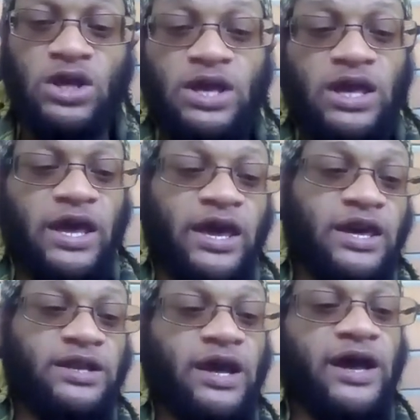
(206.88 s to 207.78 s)

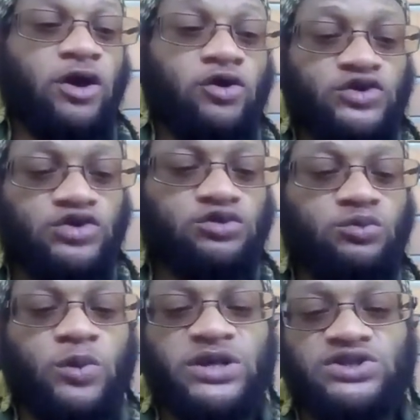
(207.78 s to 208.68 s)
And I also
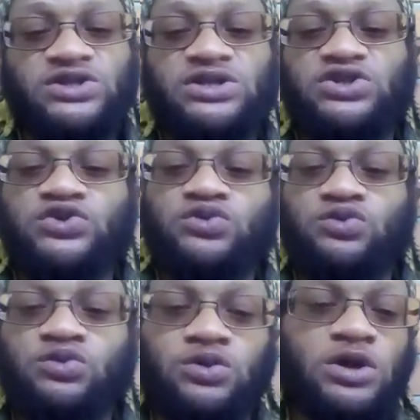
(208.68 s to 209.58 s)
wanted
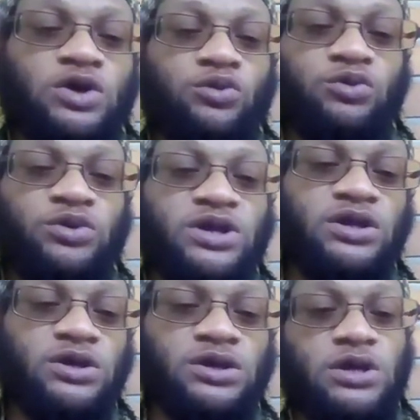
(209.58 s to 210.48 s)
to read
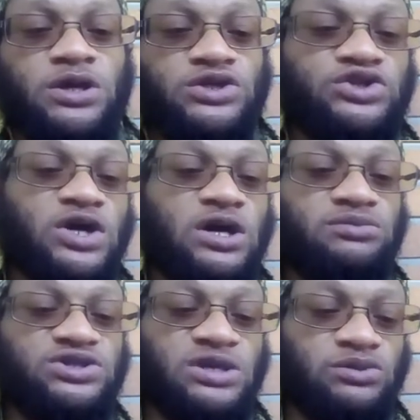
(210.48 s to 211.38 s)

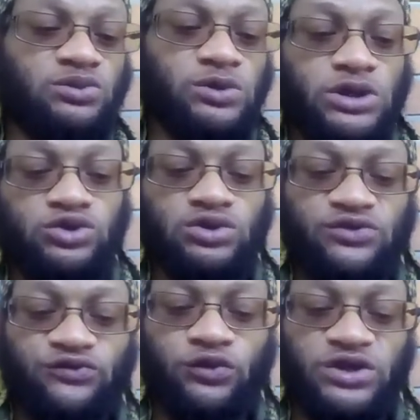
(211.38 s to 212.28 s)
Psalms chapter
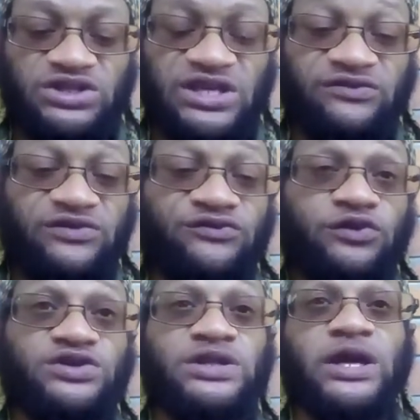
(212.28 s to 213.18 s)
147,
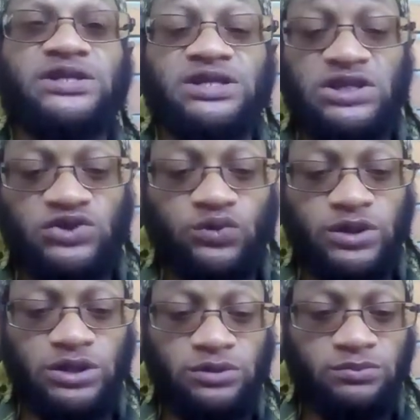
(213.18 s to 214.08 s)
verse 19 and
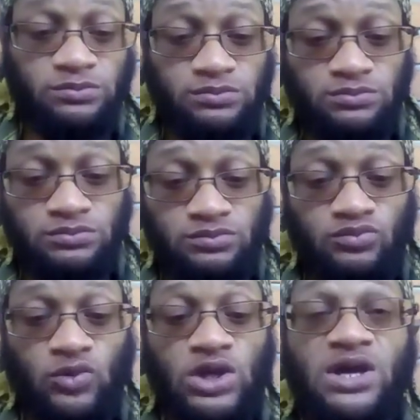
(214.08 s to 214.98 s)
20,
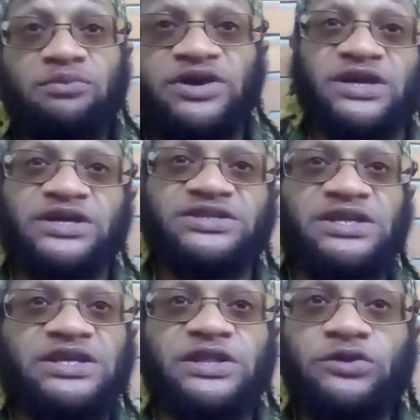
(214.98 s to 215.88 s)
because he
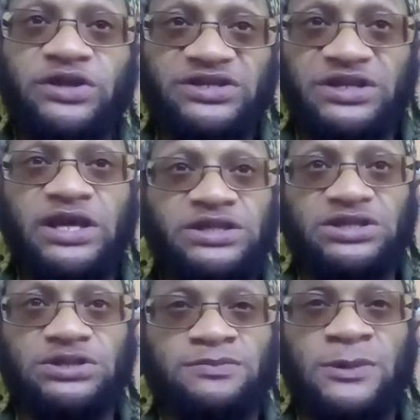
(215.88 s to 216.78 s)
clearly
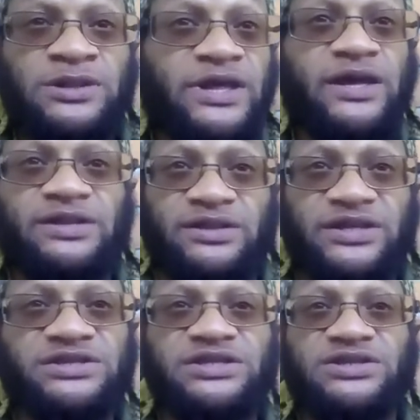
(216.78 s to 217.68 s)
states that
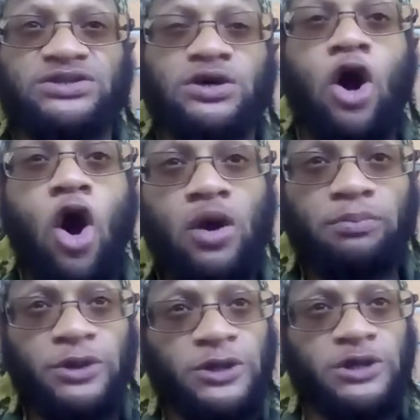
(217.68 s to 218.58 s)
this is our book